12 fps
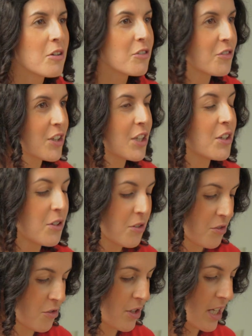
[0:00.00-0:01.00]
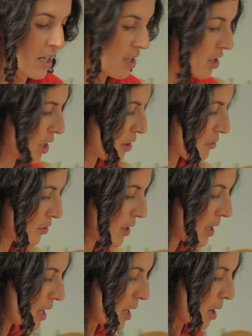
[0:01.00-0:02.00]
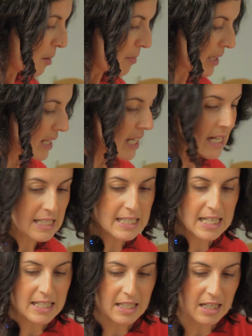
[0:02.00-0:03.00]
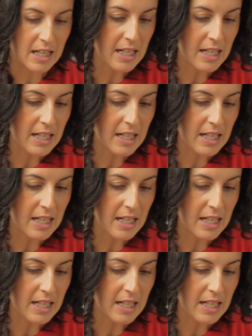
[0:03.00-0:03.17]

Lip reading: feel free, go for it. But this is the kind of